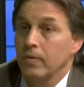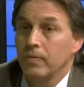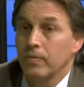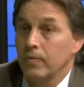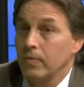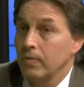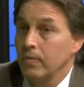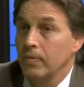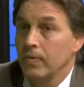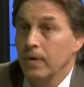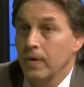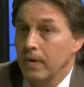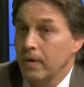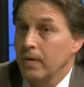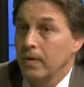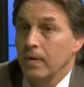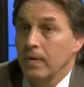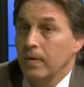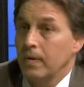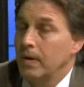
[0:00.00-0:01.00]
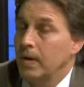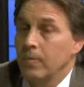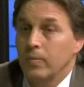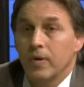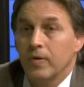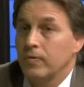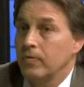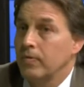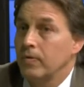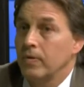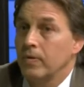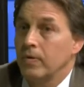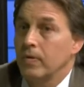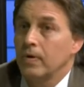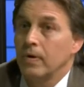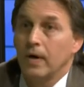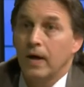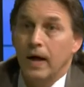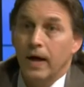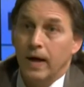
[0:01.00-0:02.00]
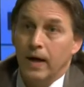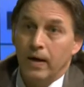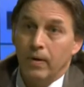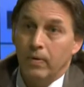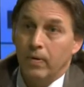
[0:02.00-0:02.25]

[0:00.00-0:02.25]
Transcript: to MSU or Iowa.